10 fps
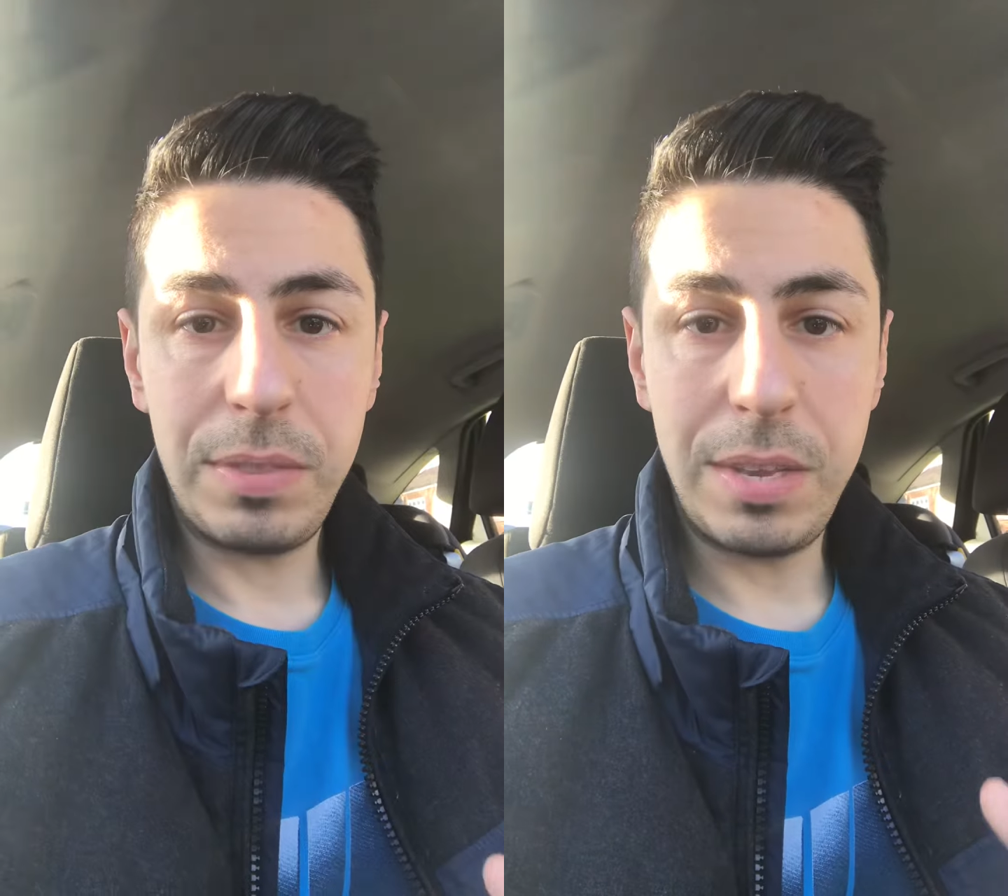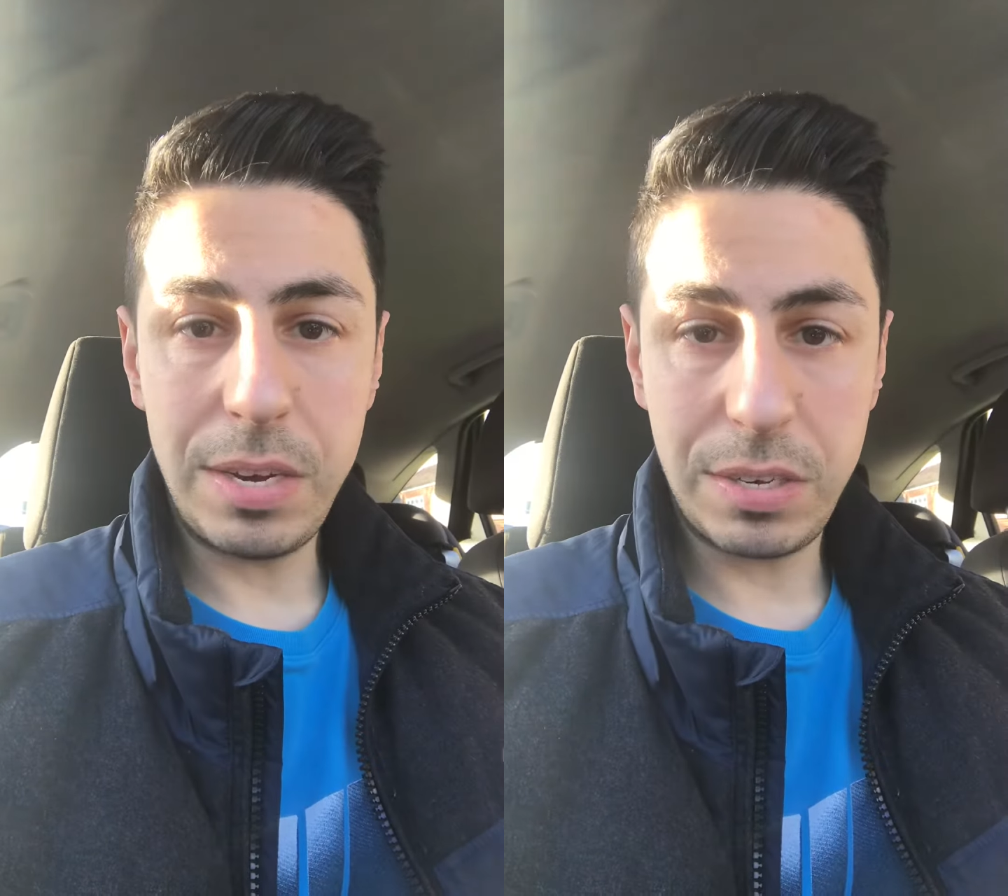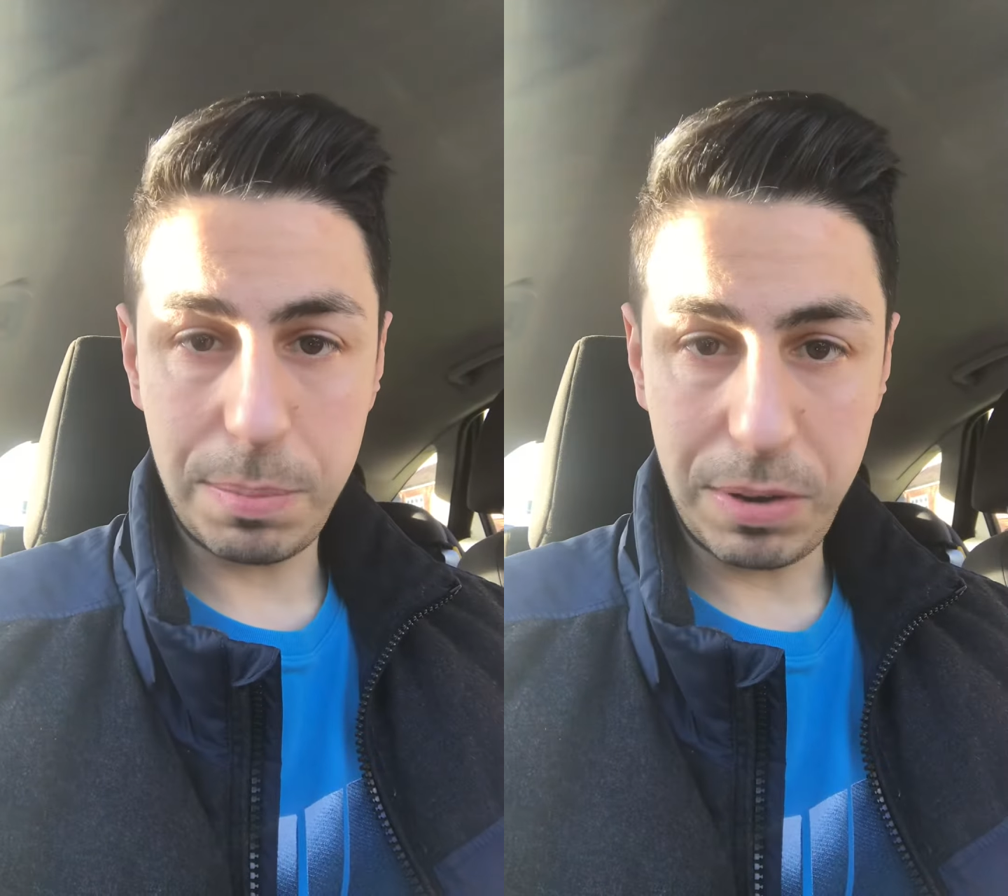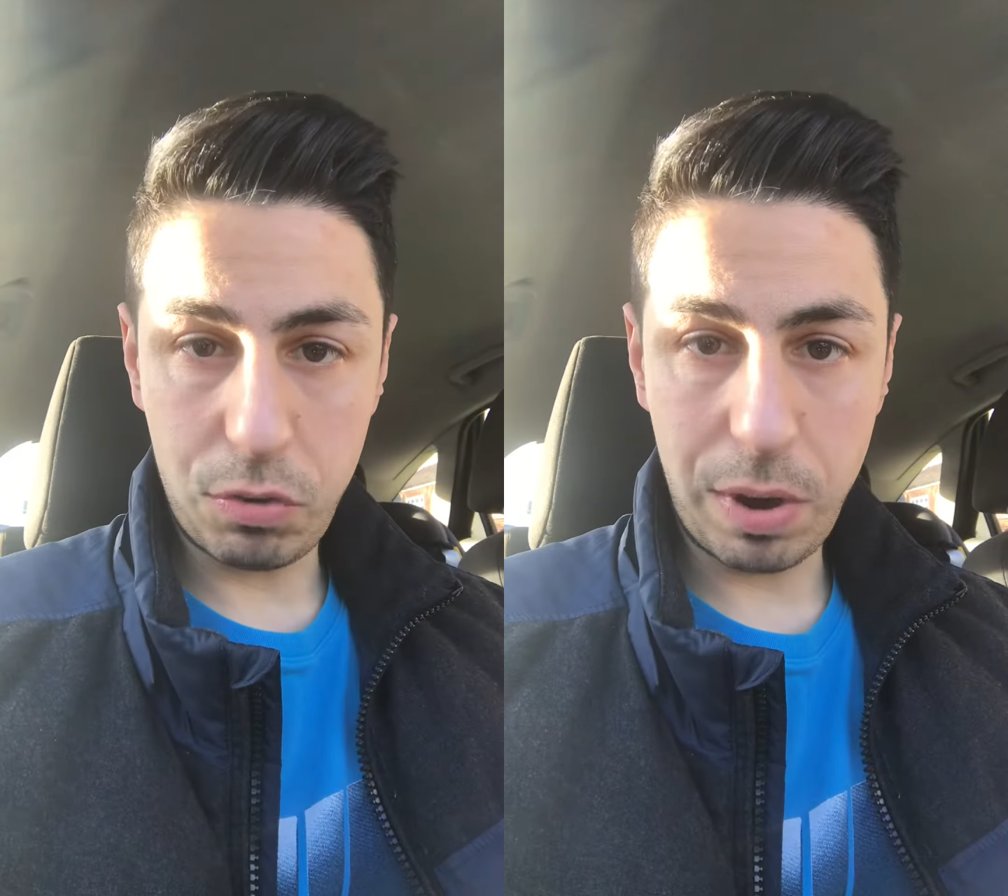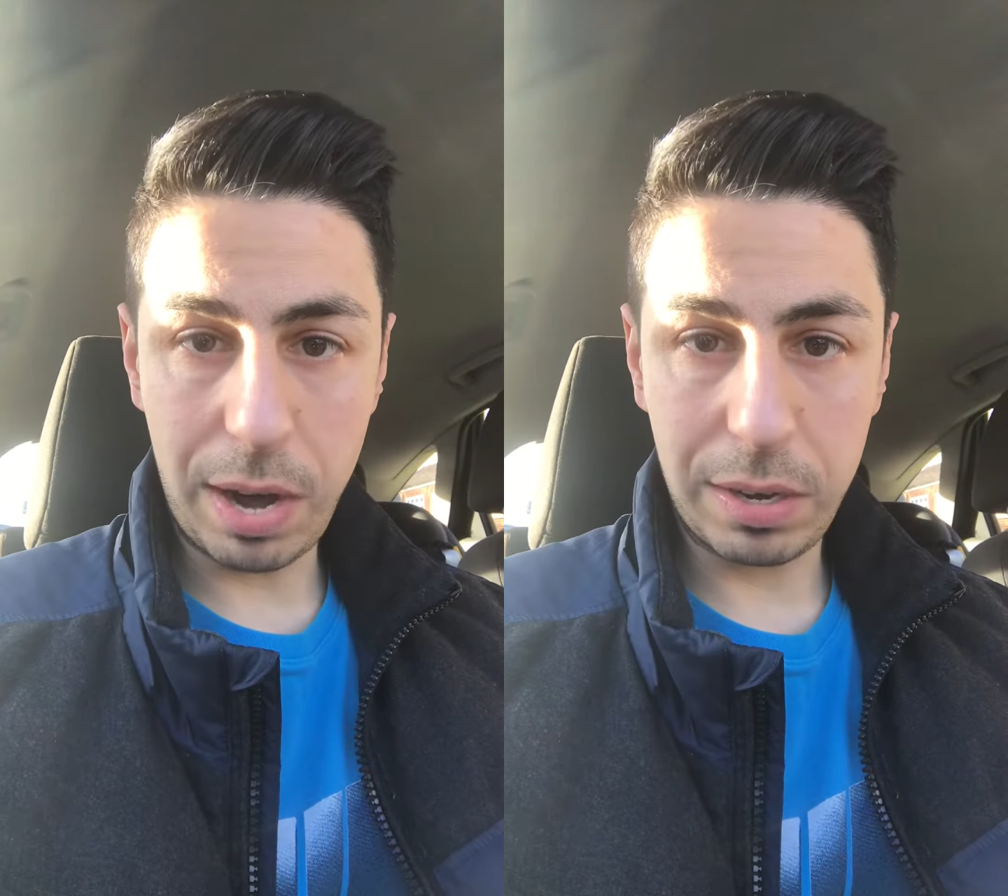needs to be
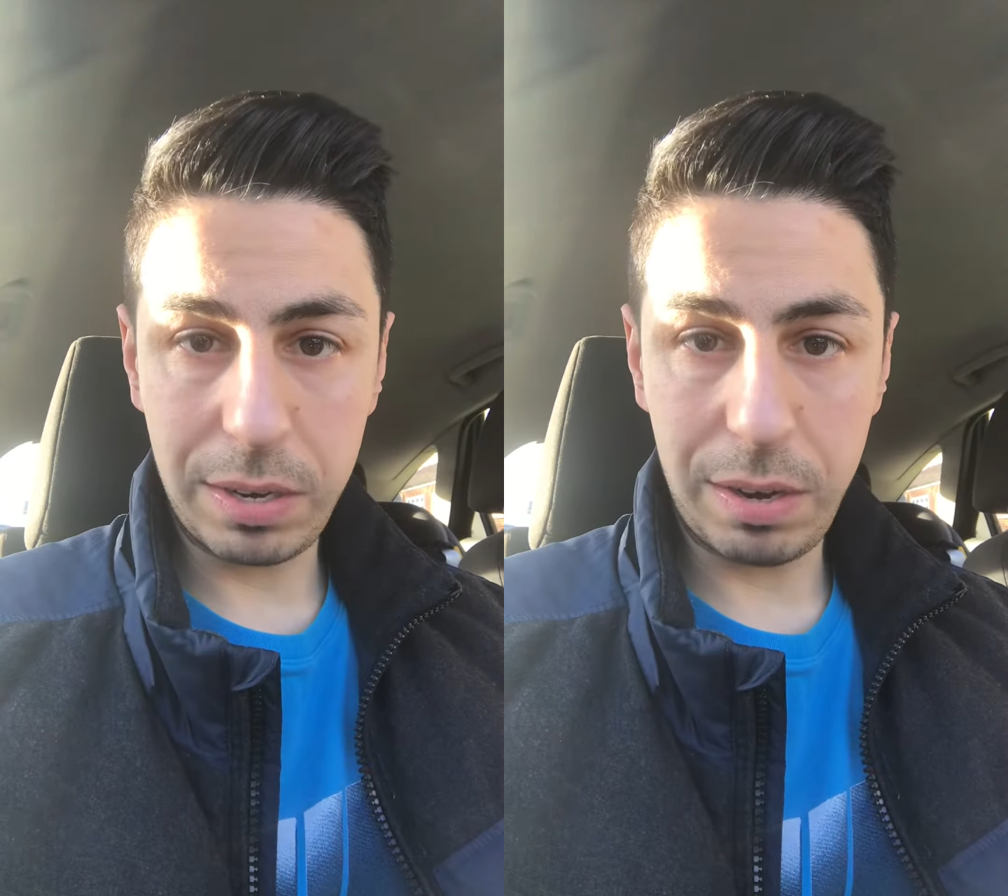tracked